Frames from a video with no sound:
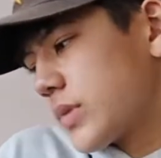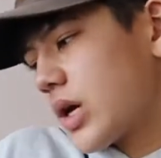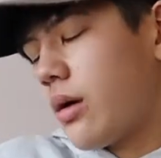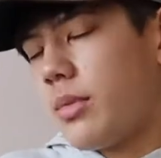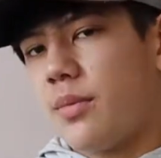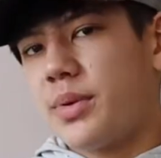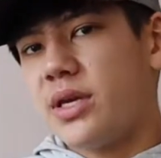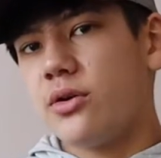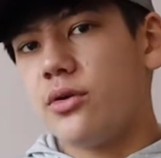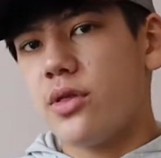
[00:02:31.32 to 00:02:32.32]
coming up
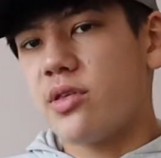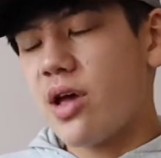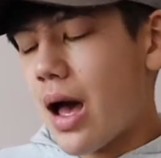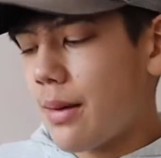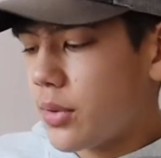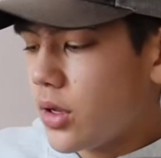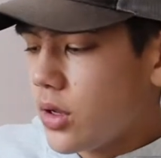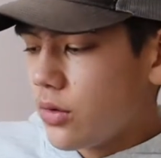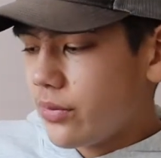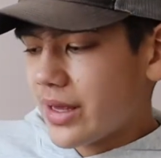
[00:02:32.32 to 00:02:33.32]
here to the top,
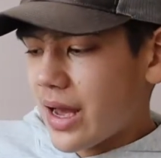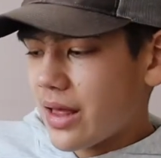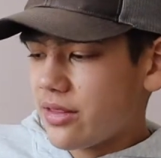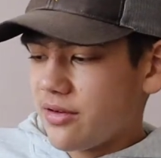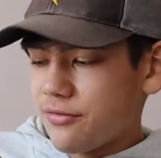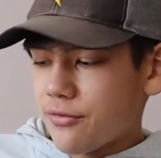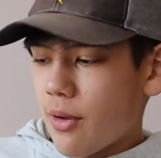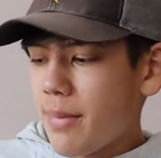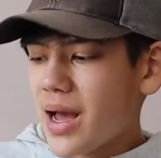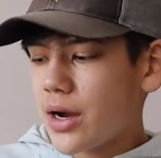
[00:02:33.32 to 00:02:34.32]
we got the
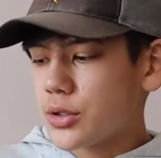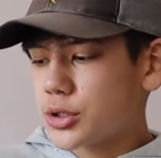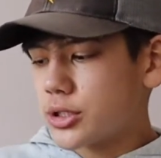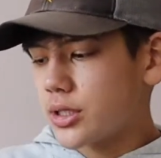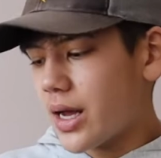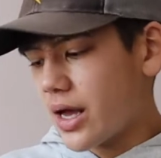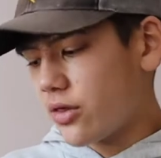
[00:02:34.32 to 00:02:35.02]
front pouch. I